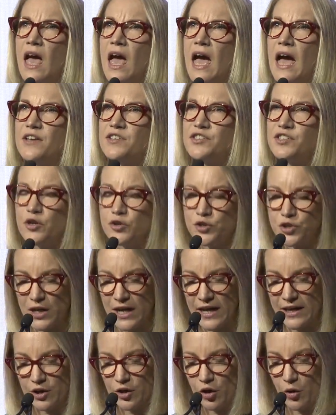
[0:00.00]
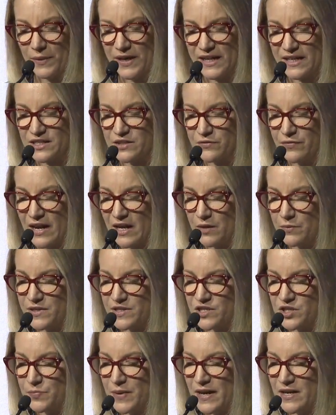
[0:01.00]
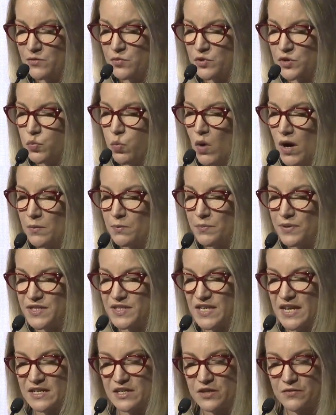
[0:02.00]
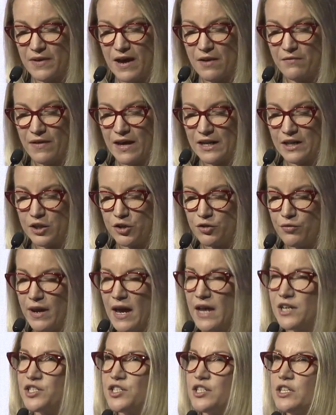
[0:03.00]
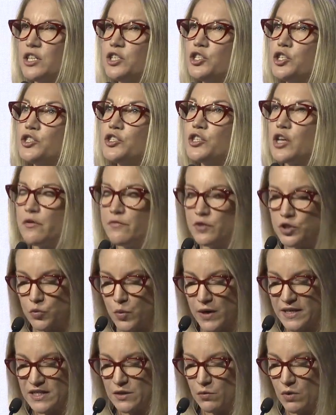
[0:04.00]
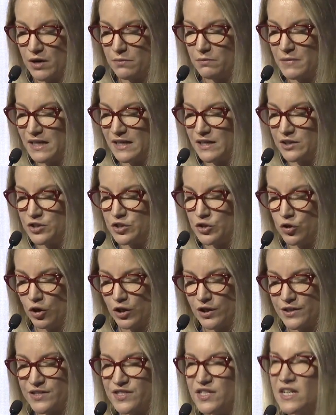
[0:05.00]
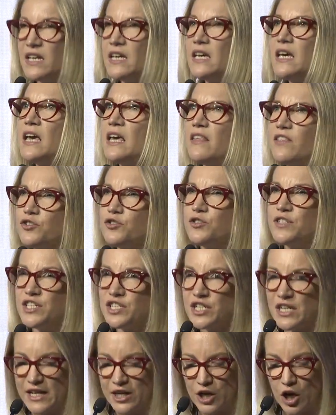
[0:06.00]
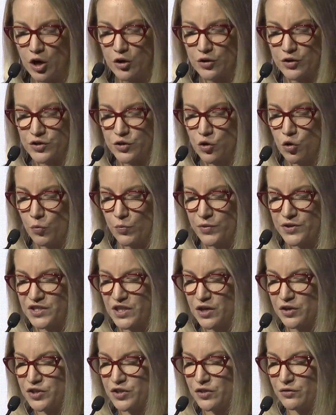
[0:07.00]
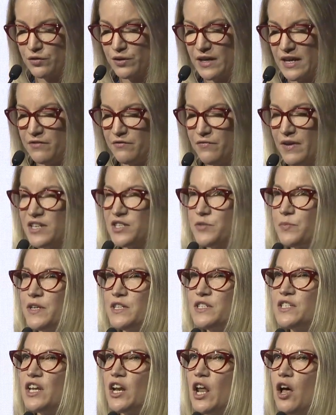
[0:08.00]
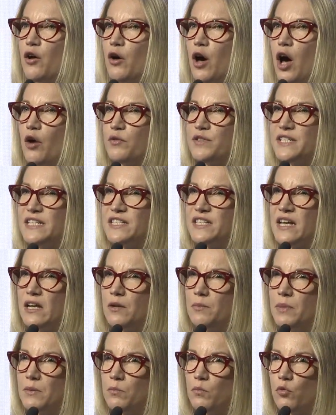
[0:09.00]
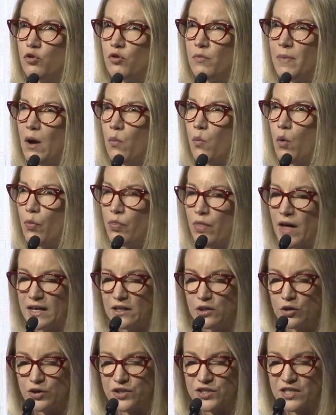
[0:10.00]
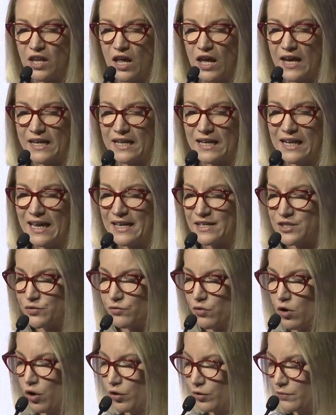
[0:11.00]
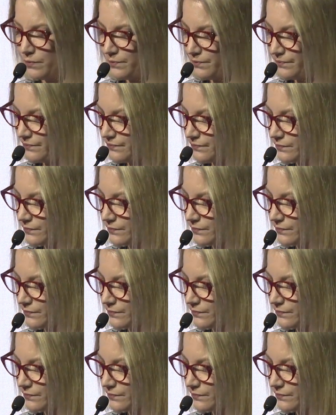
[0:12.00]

Our social economic development spend was 1% of our value creation at just over $21 million, traditionally known as corporate social investment, and I'll detail a bit more about what that looks like later on.